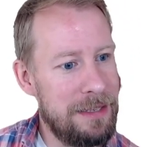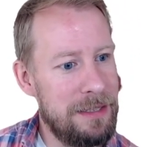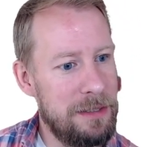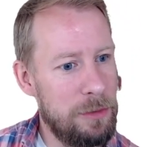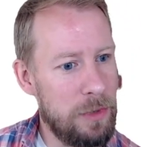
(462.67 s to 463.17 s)

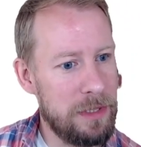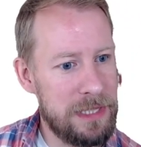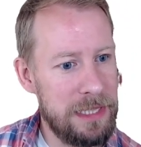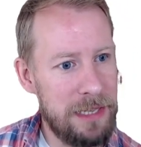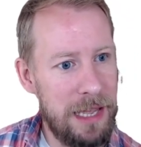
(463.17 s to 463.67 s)
What's
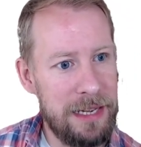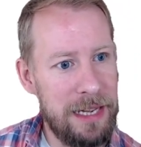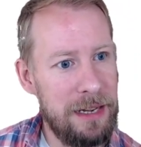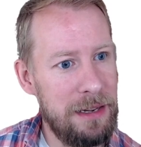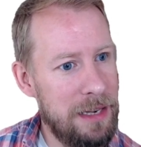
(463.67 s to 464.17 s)
this
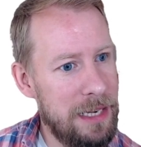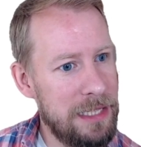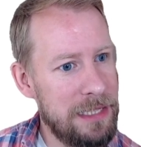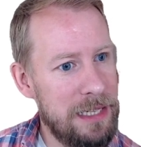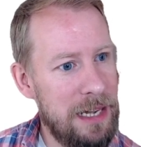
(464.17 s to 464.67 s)
lacking? I
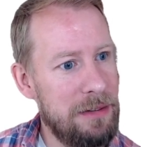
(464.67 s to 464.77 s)
don't know.